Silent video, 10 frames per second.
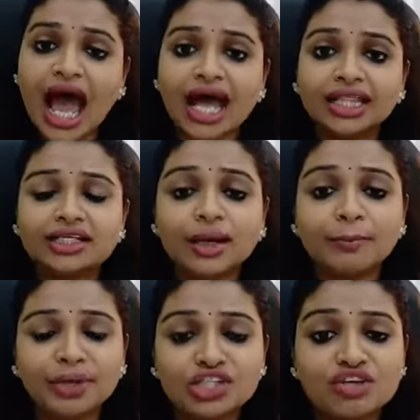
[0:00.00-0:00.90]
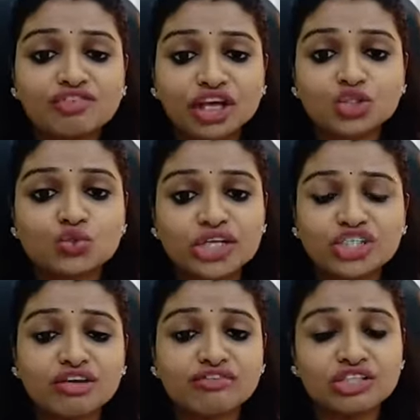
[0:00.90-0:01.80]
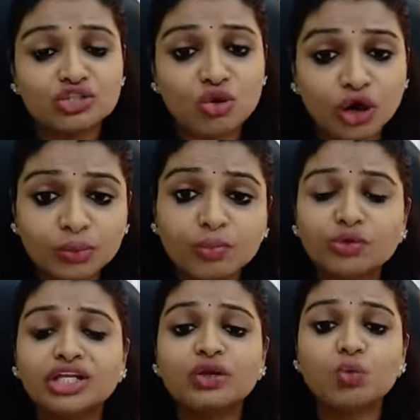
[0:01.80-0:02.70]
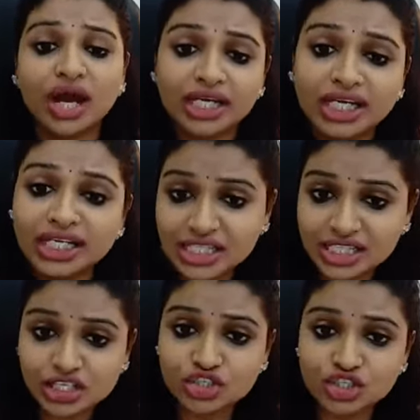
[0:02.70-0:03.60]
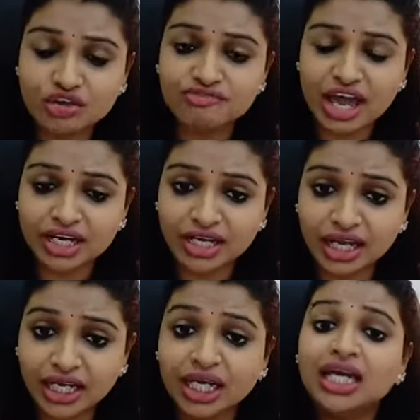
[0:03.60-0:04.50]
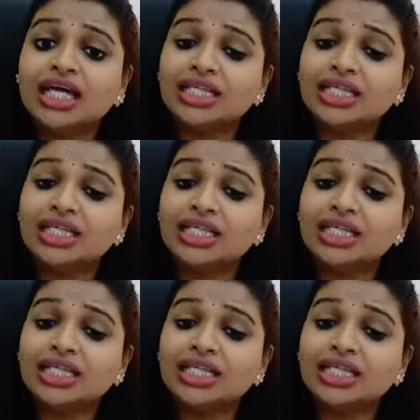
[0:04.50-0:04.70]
and the temperature fluctuation, if is not more than 1 degree Celsius or Fahrenheit,